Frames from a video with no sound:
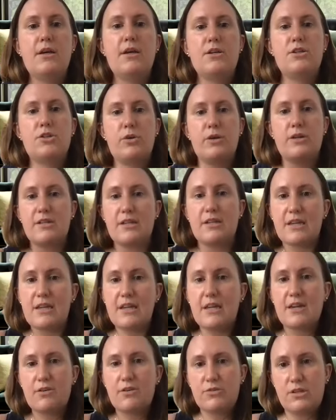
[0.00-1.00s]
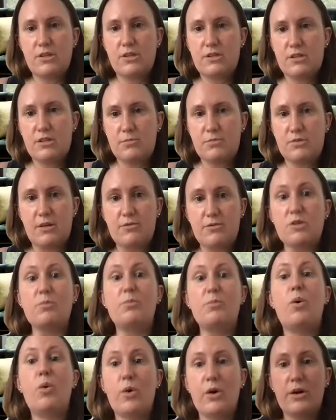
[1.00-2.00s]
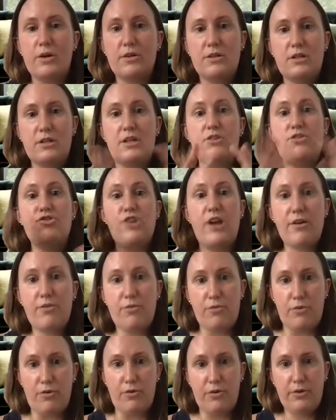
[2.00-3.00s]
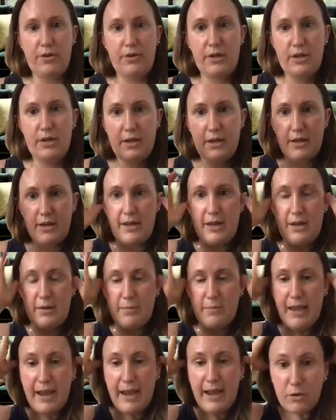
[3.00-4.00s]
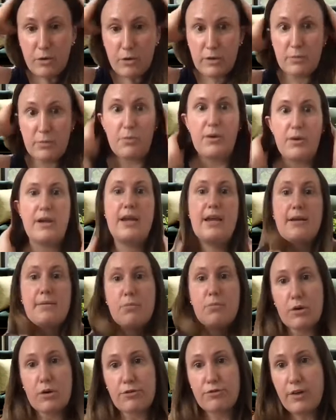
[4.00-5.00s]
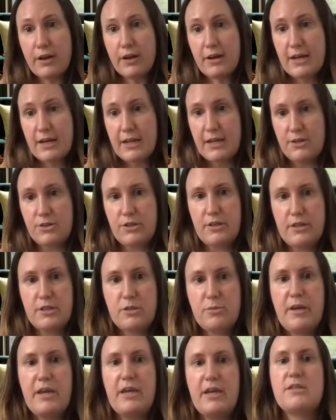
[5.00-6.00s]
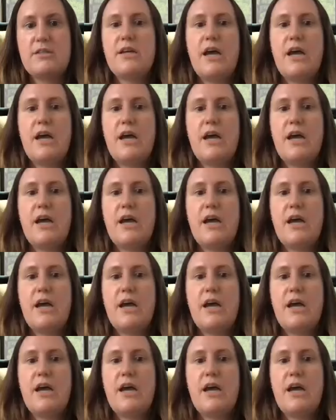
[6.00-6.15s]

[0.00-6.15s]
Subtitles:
So as ecosystems of support in general, how do we bring more funding into the space?